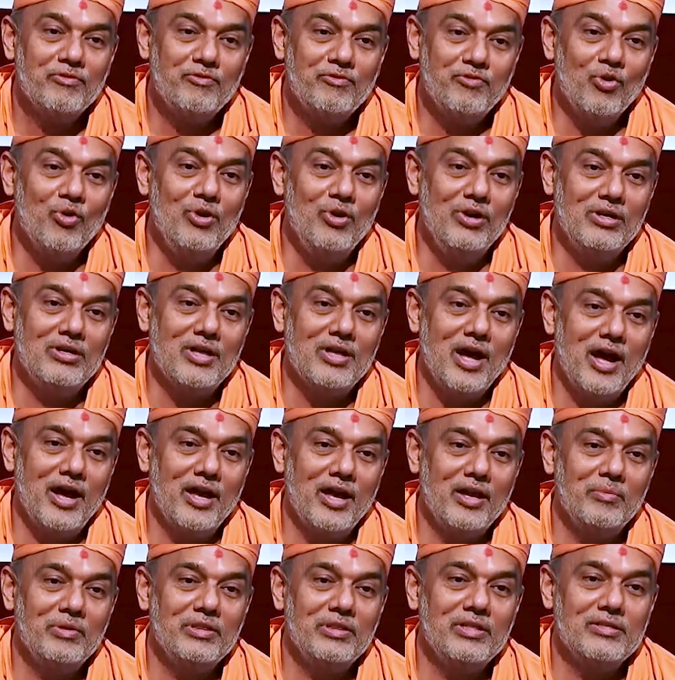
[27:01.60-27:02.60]
full
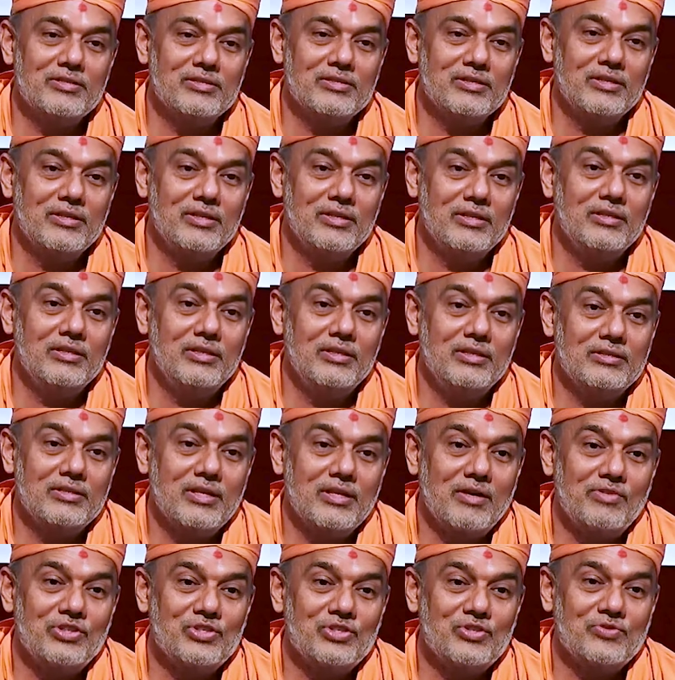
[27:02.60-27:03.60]
time in, this, in the
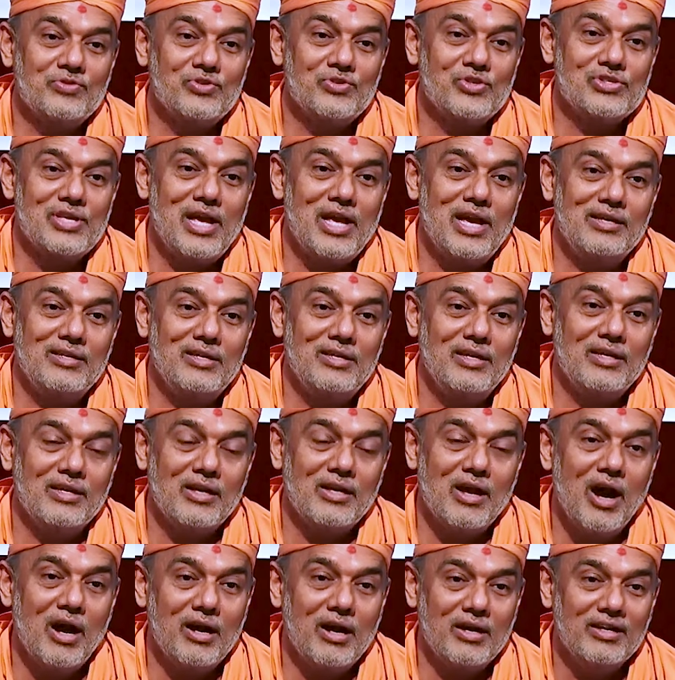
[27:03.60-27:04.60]
service of society
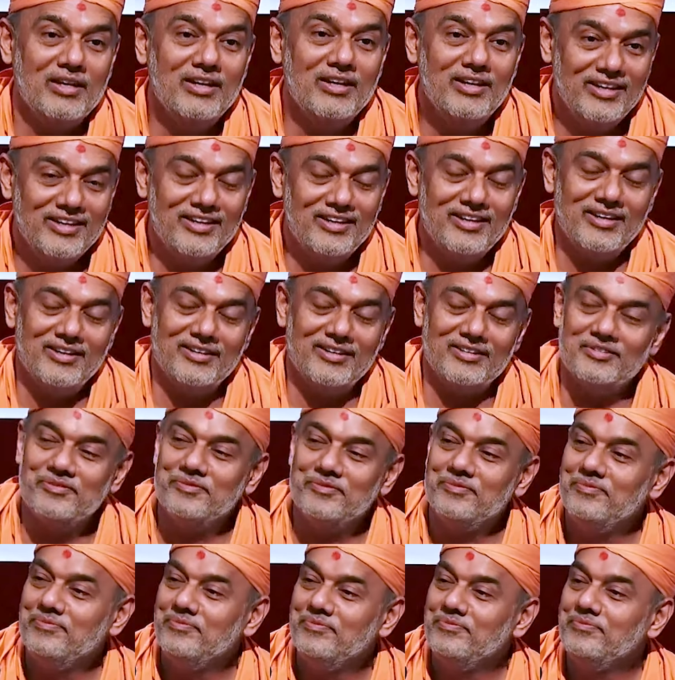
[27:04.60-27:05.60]
and God here.